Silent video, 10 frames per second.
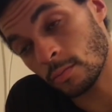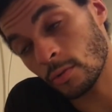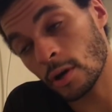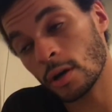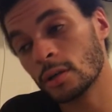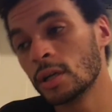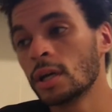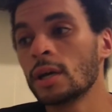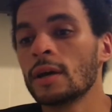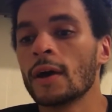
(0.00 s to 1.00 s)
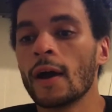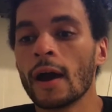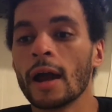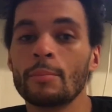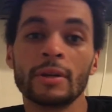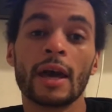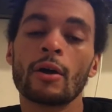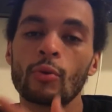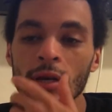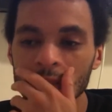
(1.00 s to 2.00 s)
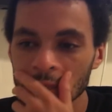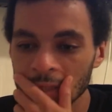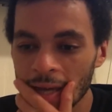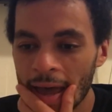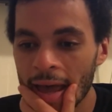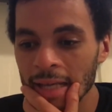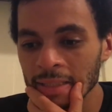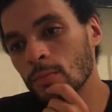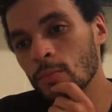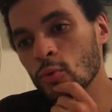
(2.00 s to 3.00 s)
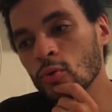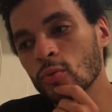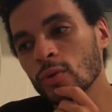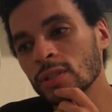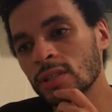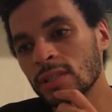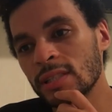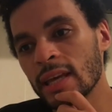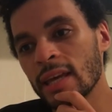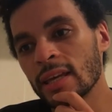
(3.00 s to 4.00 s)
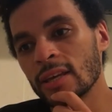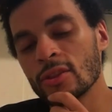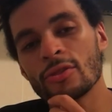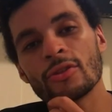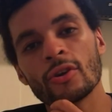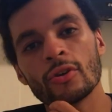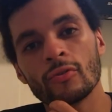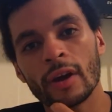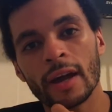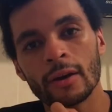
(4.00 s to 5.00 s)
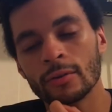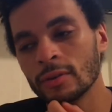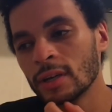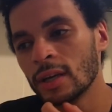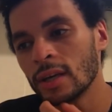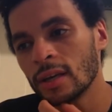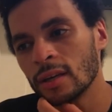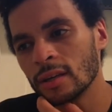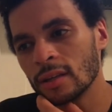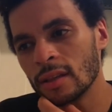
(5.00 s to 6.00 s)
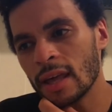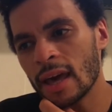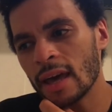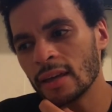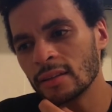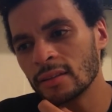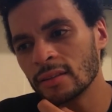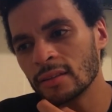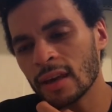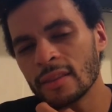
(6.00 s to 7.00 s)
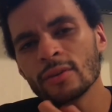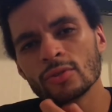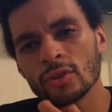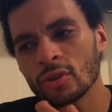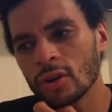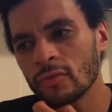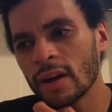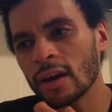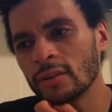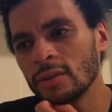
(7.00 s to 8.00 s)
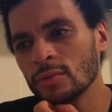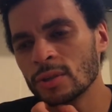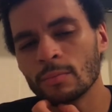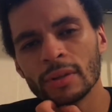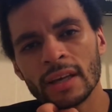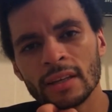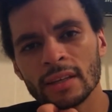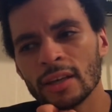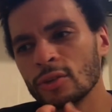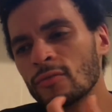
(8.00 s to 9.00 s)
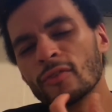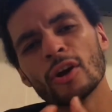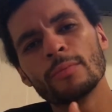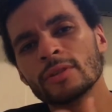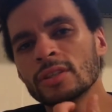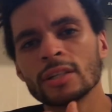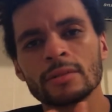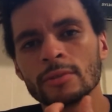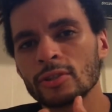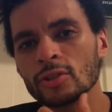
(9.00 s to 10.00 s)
bruh. All right, but now questions to ask. Mook was saying in the third round that, I think it was the third round, he was complaining like, yo, Verb been touching me